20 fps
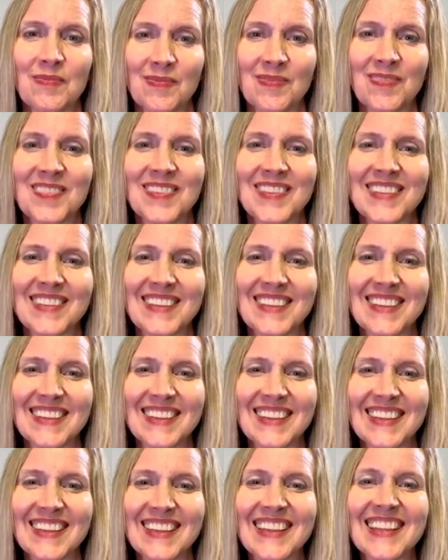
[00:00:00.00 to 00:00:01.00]
she went back
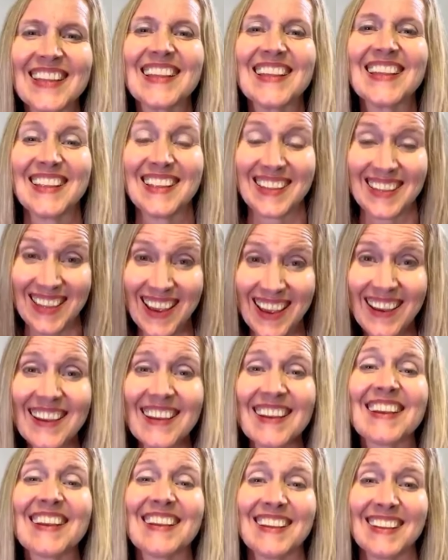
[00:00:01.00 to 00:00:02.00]
to the basics,
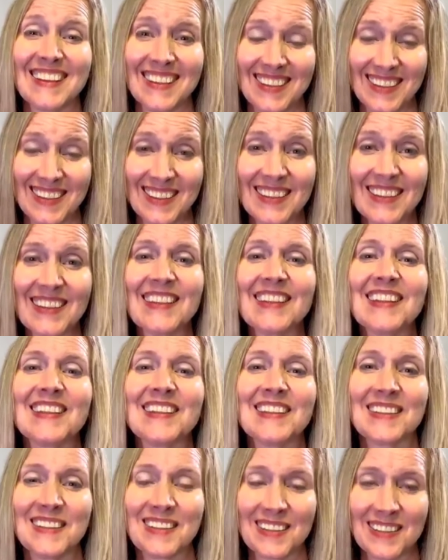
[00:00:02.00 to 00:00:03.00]
and then she's
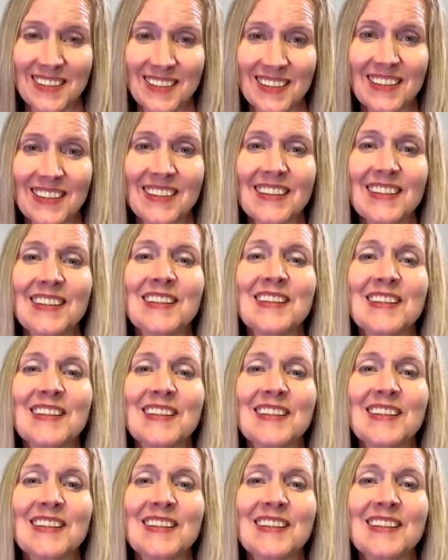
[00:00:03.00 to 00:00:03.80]
running pain-free.